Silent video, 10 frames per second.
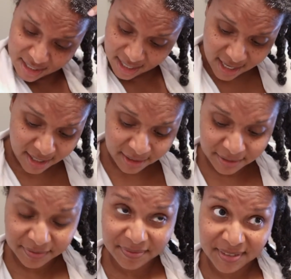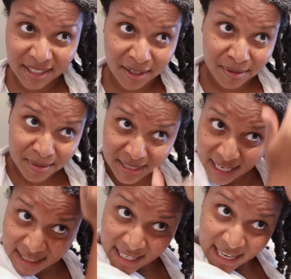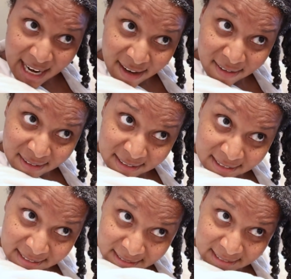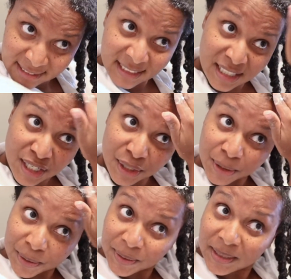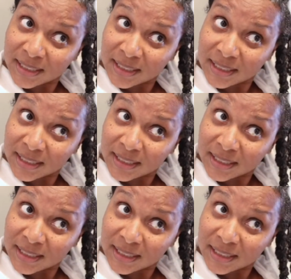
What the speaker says: ago. So check that out too.